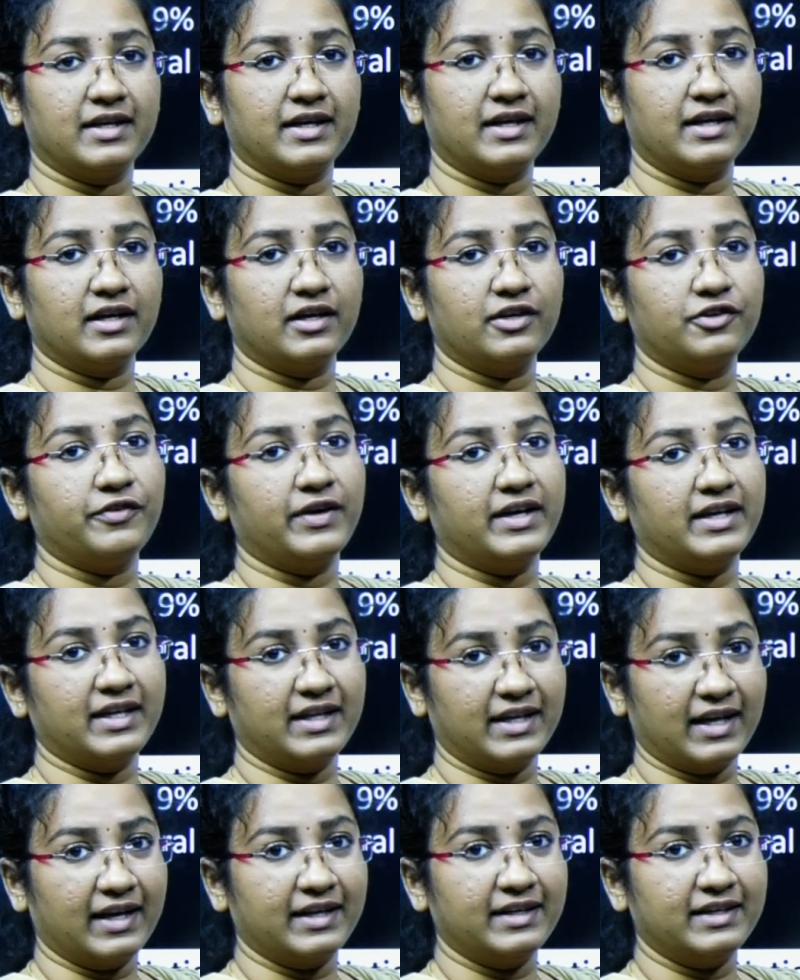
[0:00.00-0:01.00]
the year
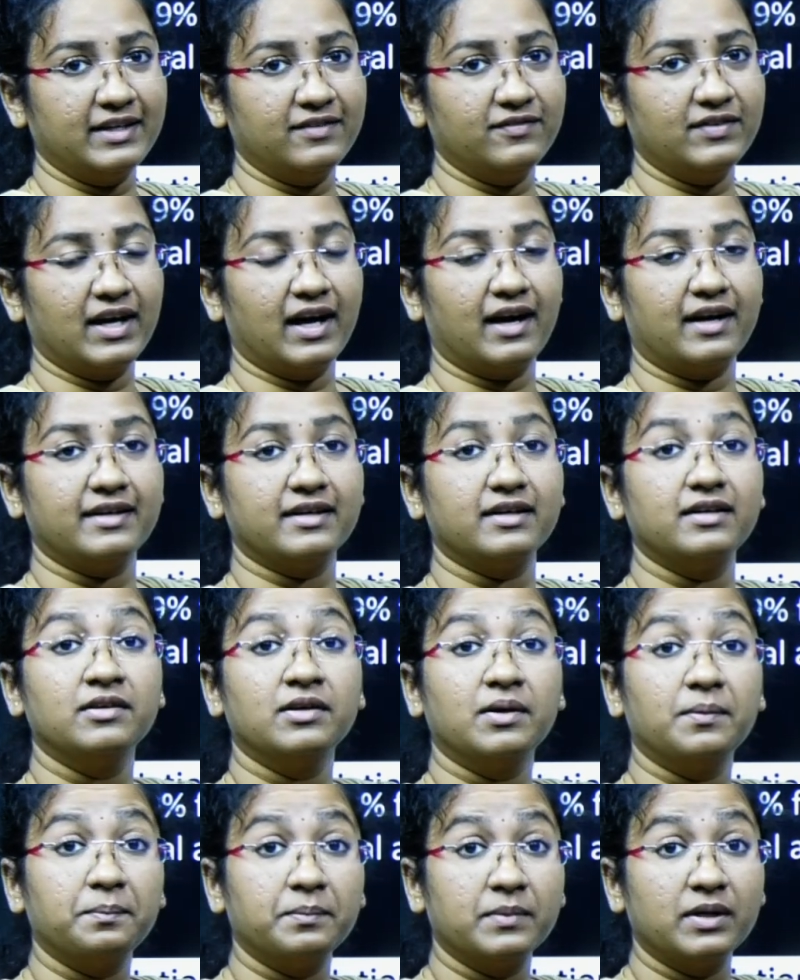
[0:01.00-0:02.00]
2019, we had a
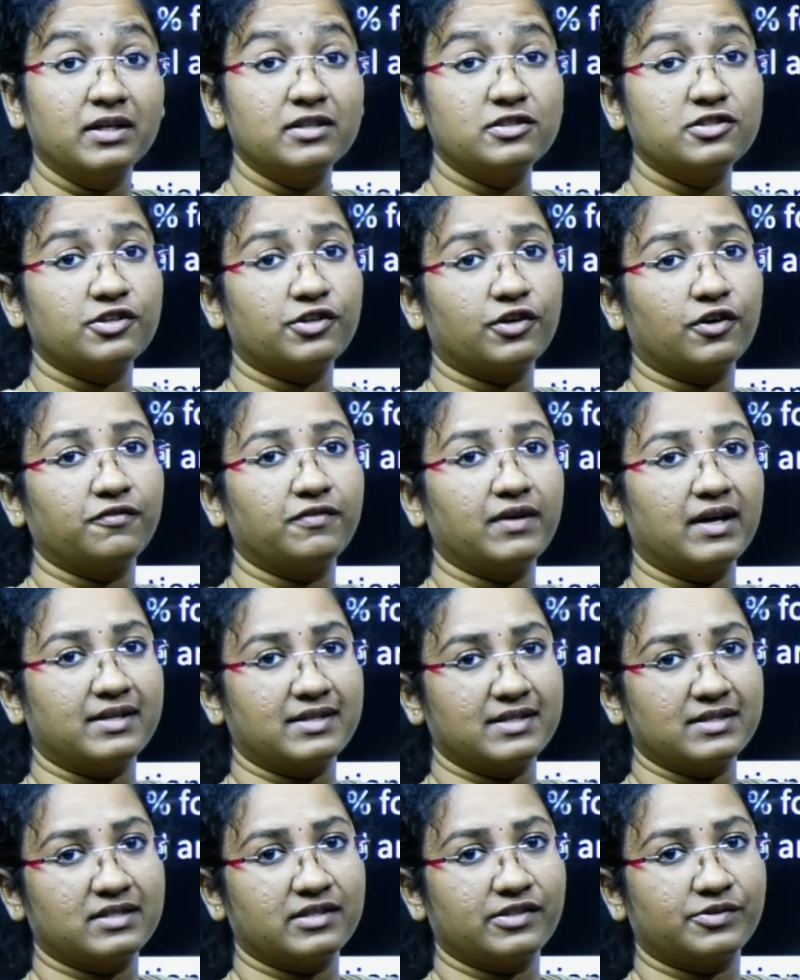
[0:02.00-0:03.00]
merger of
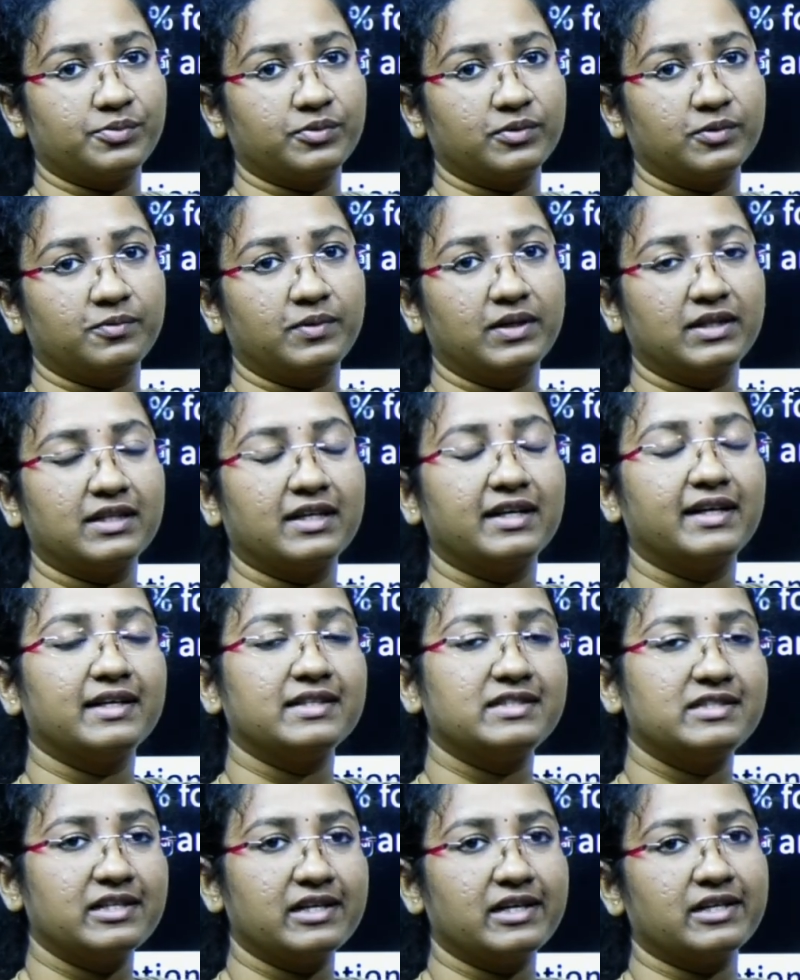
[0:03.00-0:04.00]
NSSO with
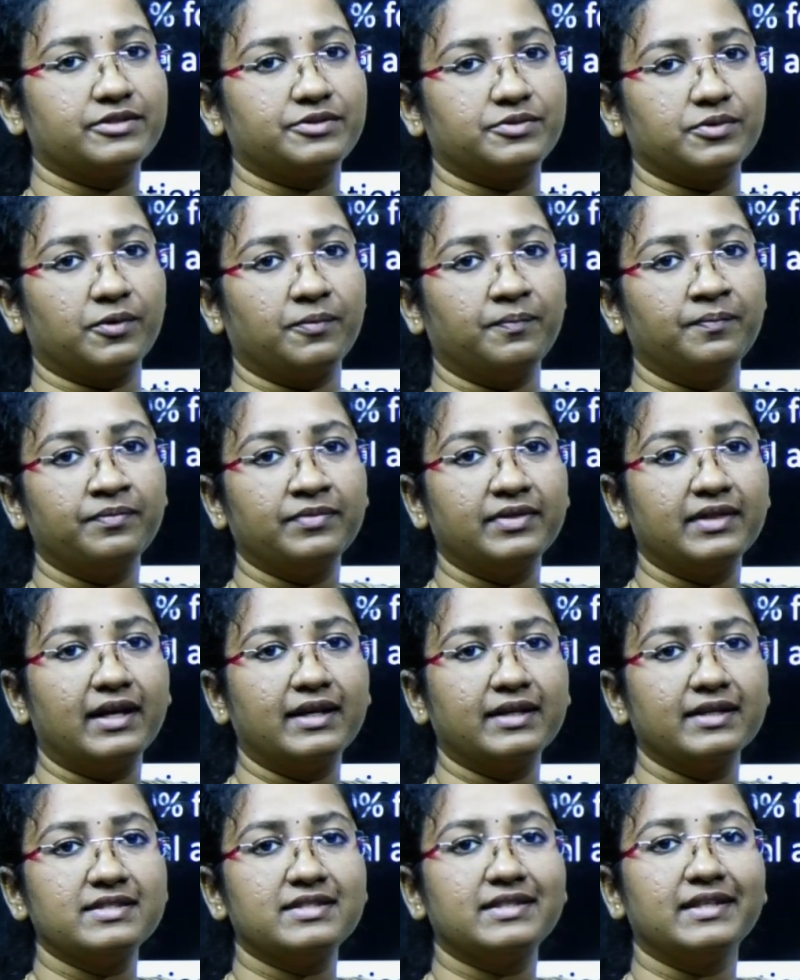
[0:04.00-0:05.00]
CSO,
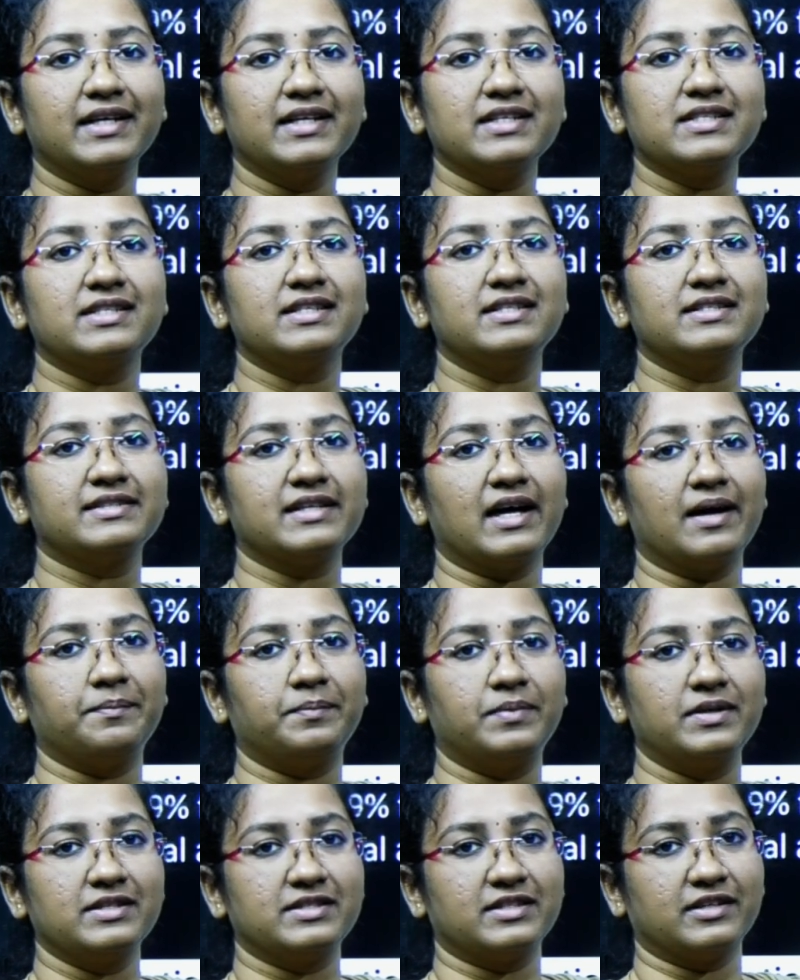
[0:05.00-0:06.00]
that is National
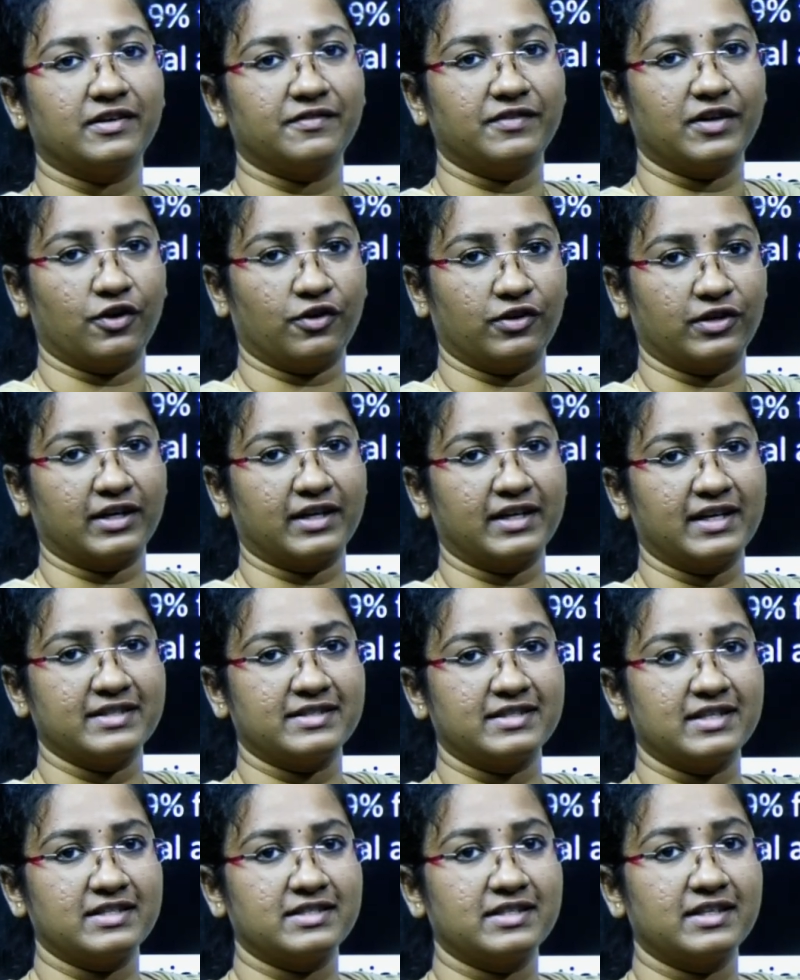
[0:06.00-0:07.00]
Sample Survey
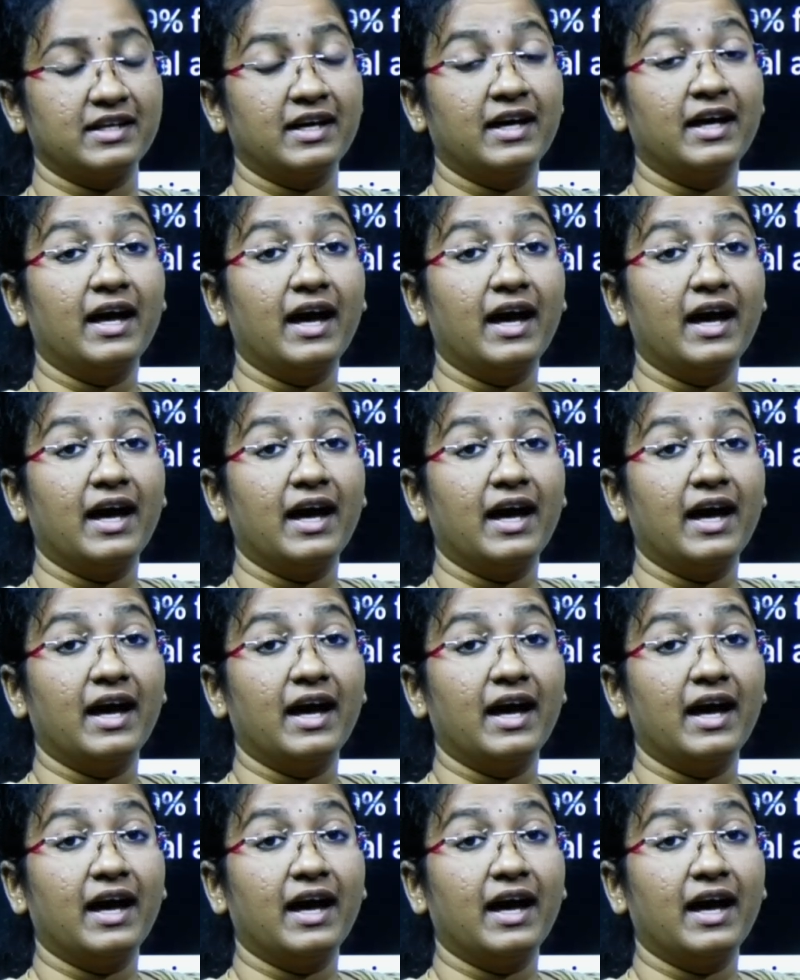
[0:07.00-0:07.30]
Organization.